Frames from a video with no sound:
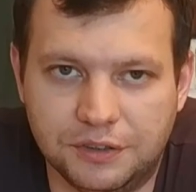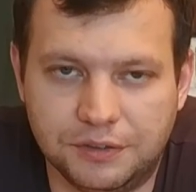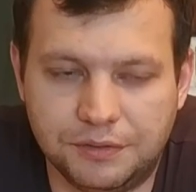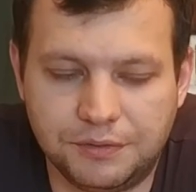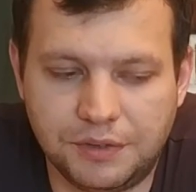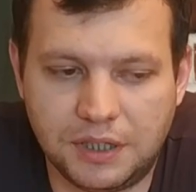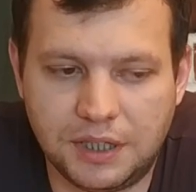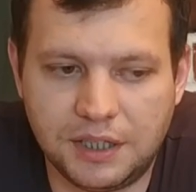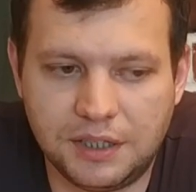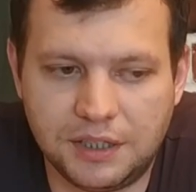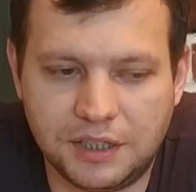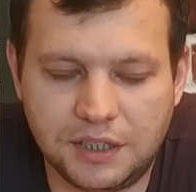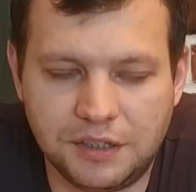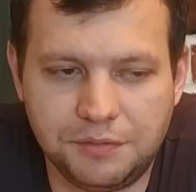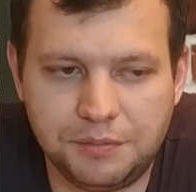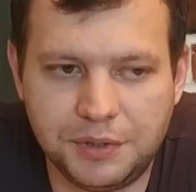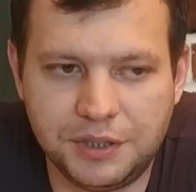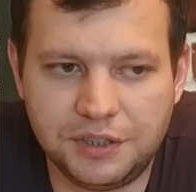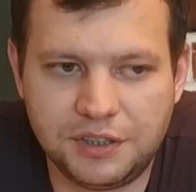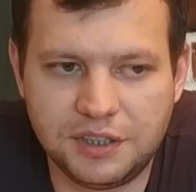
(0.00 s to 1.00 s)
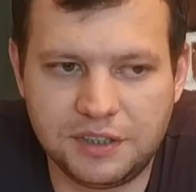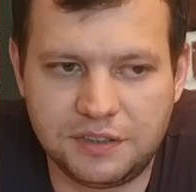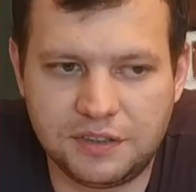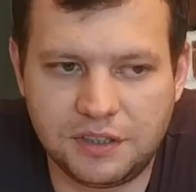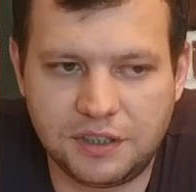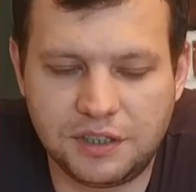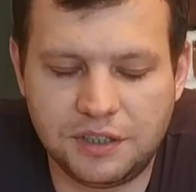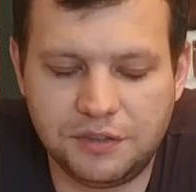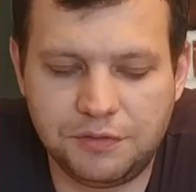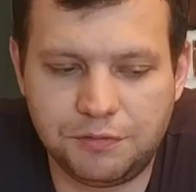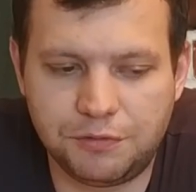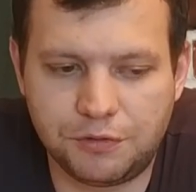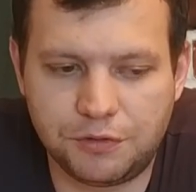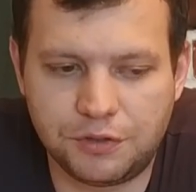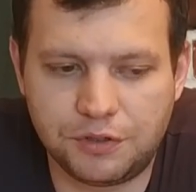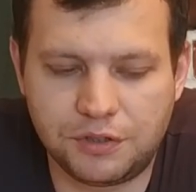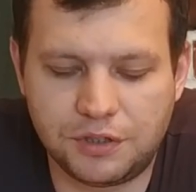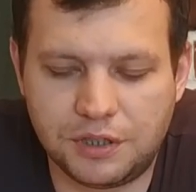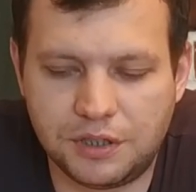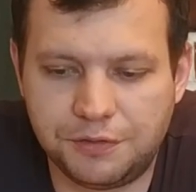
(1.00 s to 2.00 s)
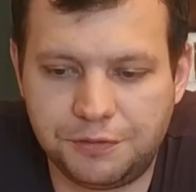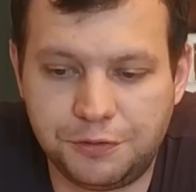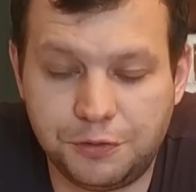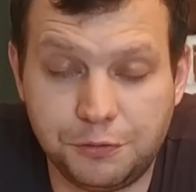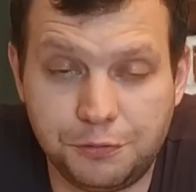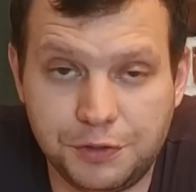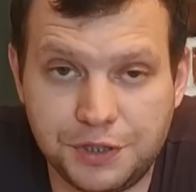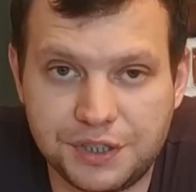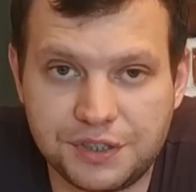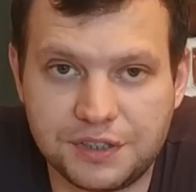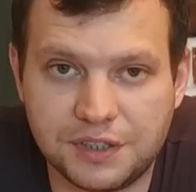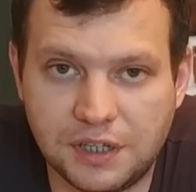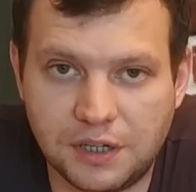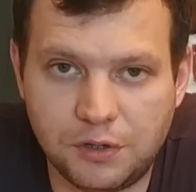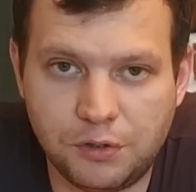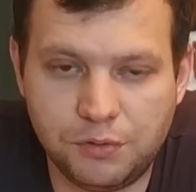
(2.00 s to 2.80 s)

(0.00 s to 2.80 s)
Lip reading: I have been testing it for a few weeks now,